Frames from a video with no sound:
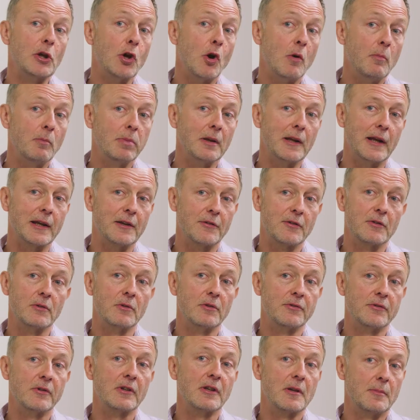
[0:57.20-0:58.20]
complex
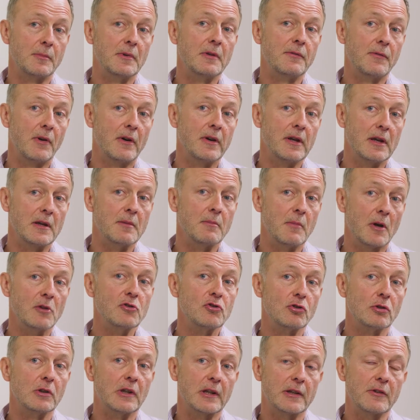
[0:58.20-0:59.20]
and also can be a very
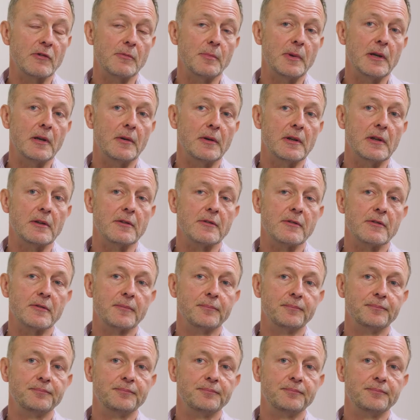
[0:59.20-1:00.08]
emotional experience.